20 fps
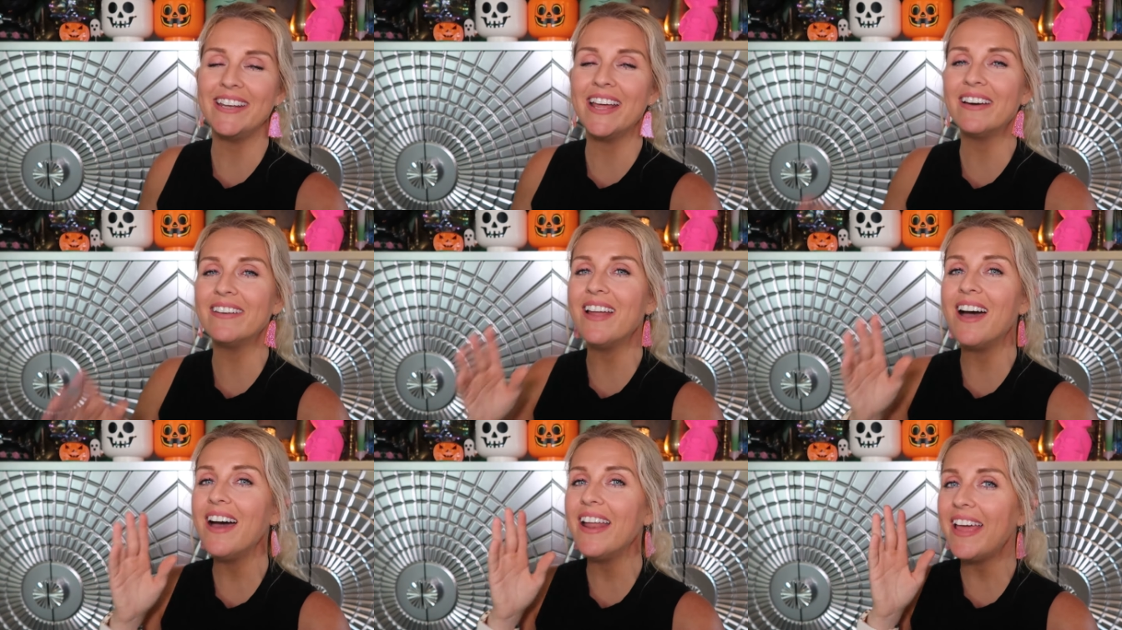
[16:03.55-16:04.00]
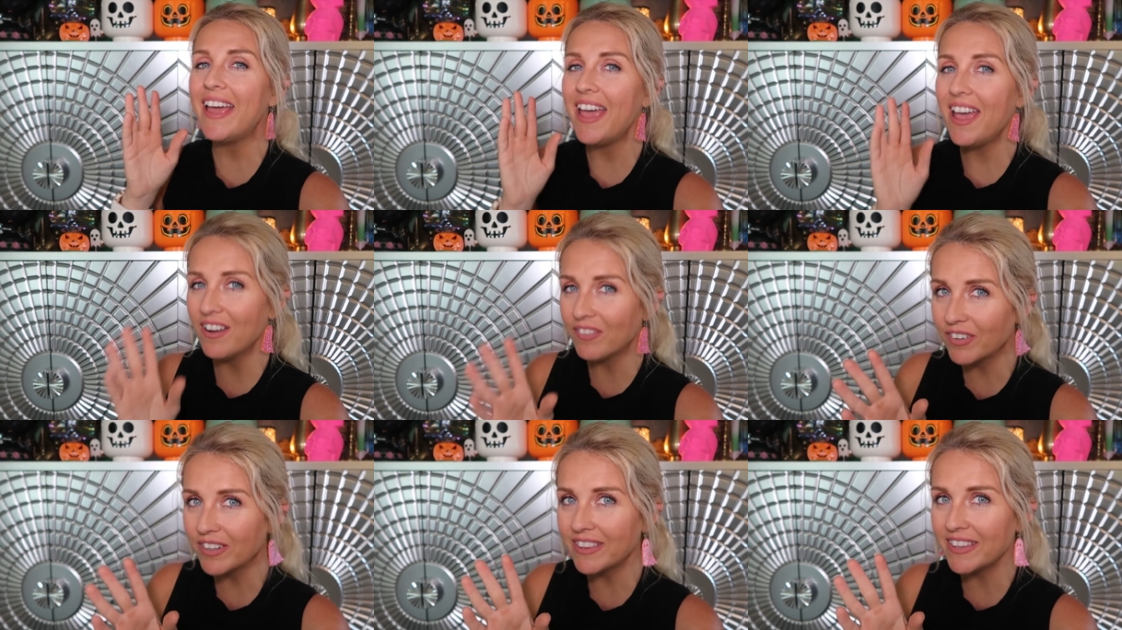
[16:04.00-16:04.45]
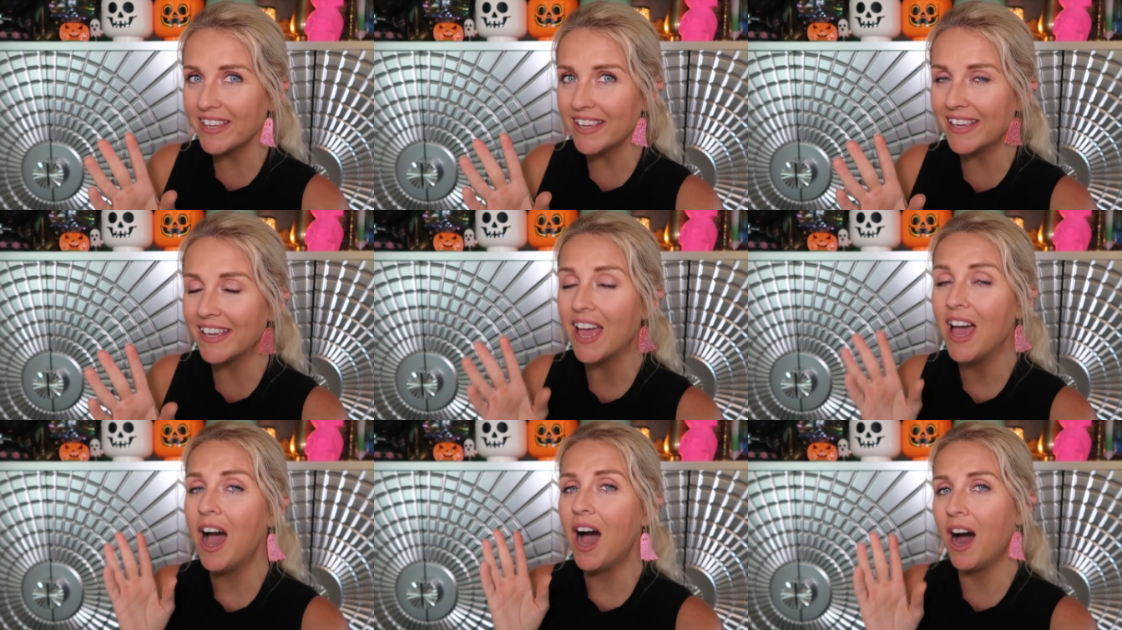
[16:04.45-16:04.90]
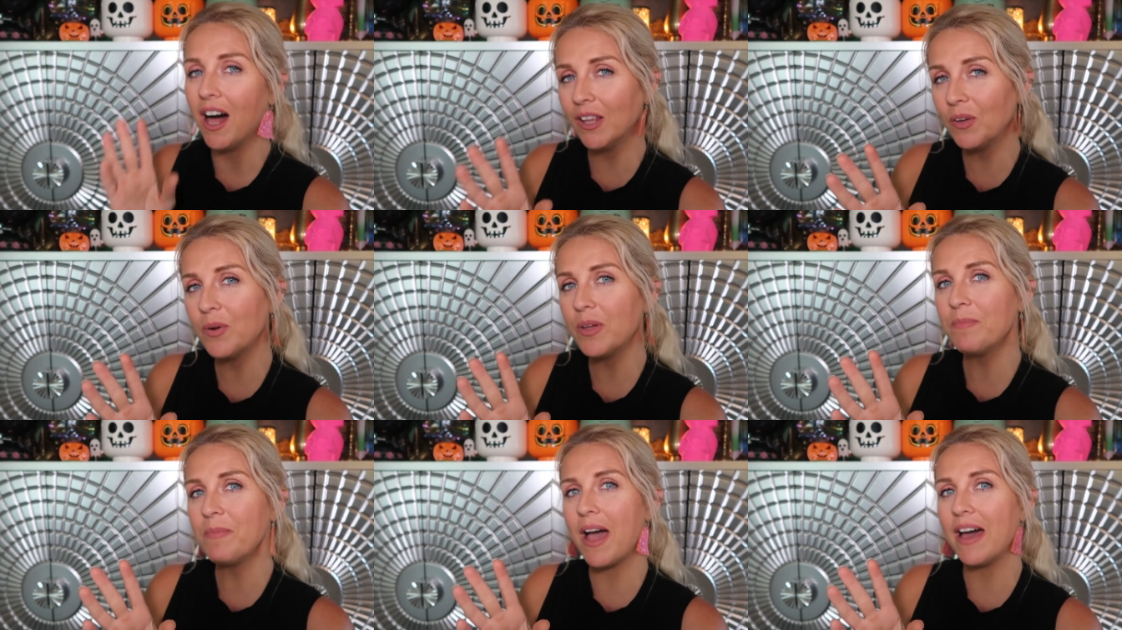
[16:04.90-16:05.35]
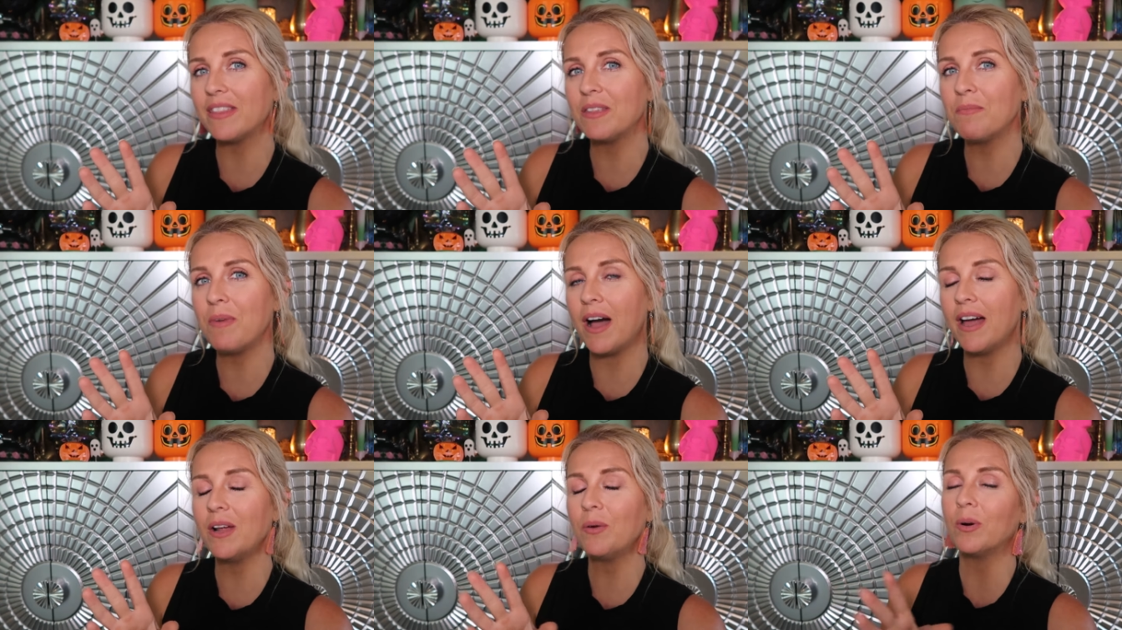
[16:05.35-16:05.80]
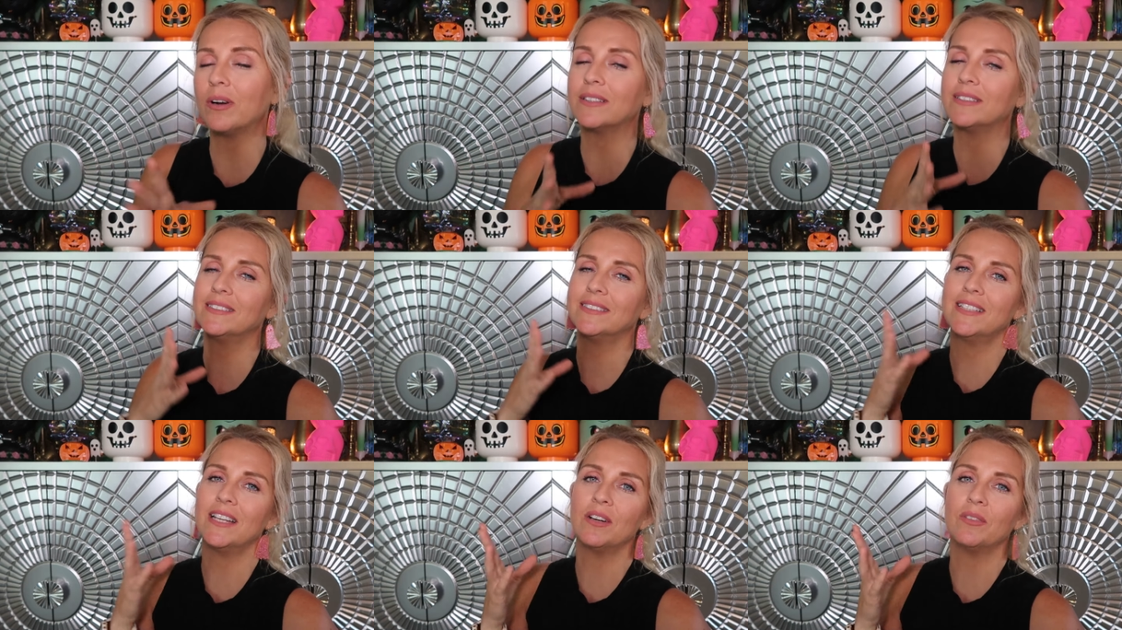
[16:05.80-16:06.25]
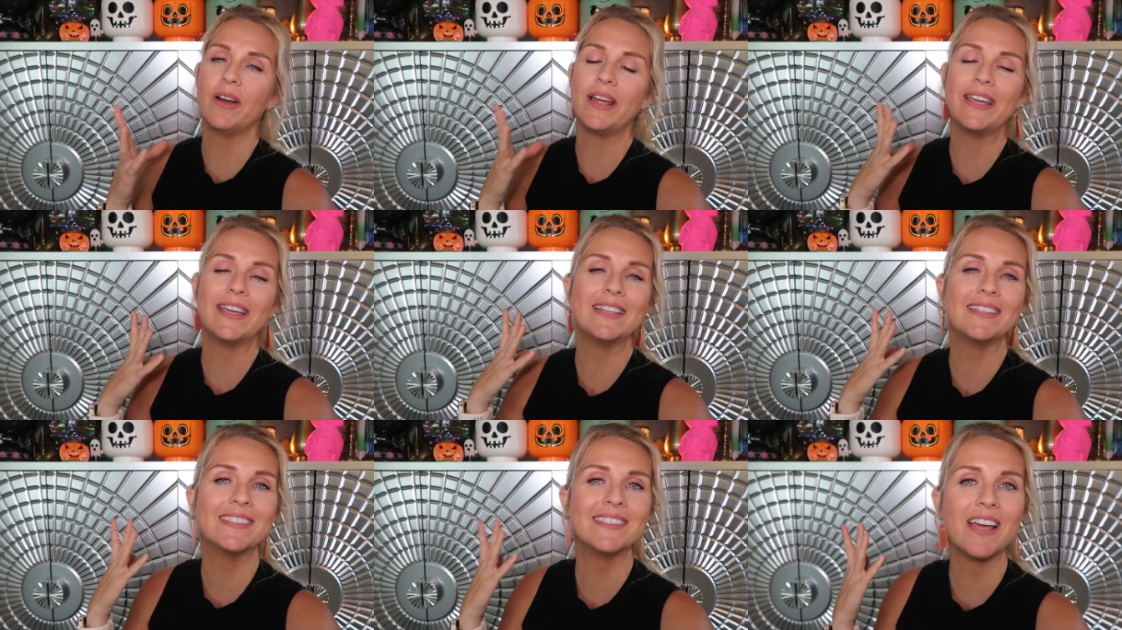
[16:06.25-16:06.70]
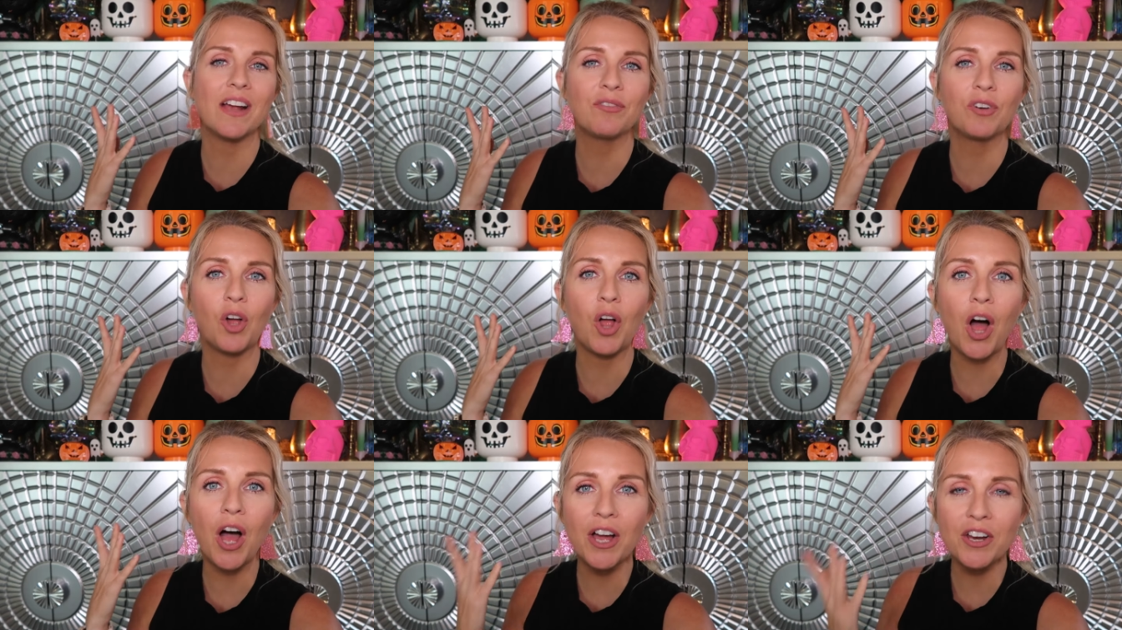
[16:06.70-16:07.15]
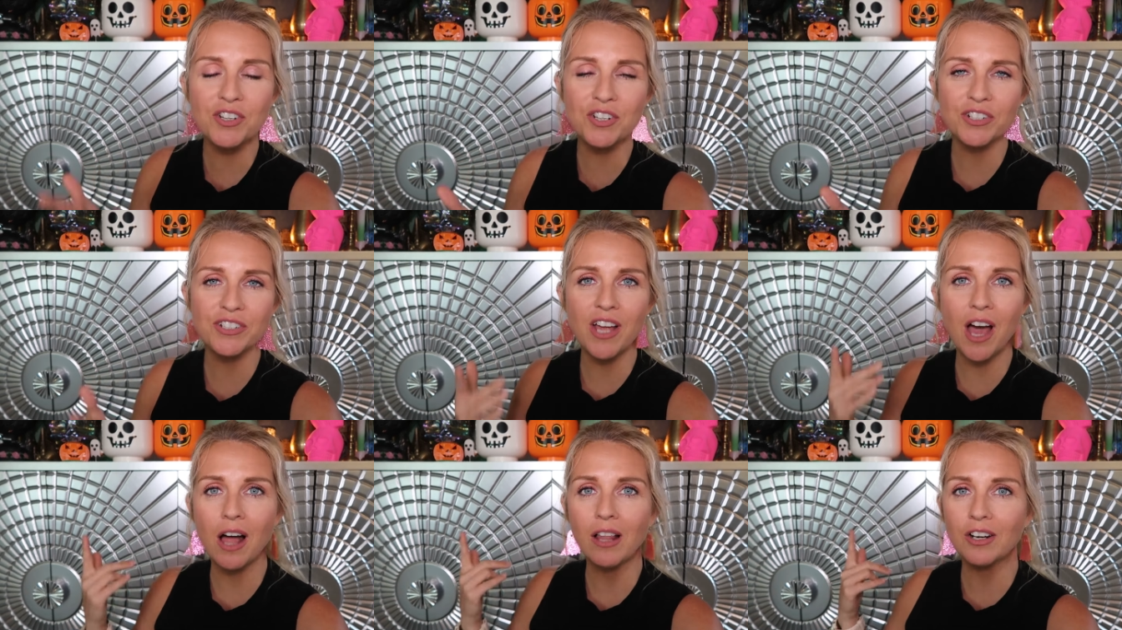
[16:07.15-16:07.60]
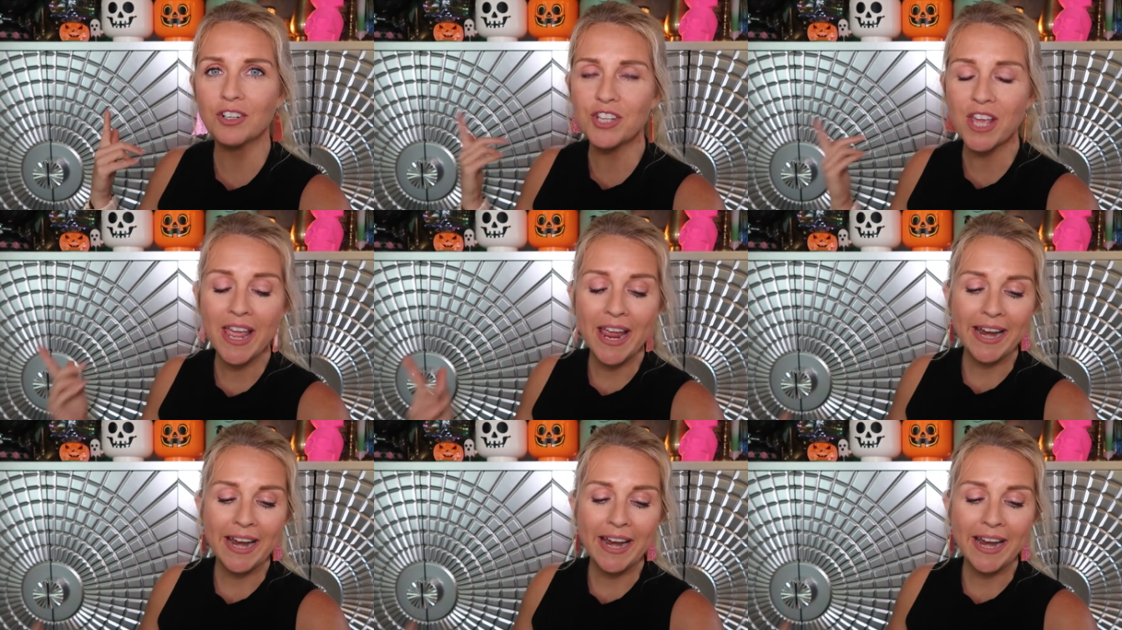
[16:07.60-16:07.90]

Now, not everything Halloween Bath and Body Works is going to rake in several hundred dollars.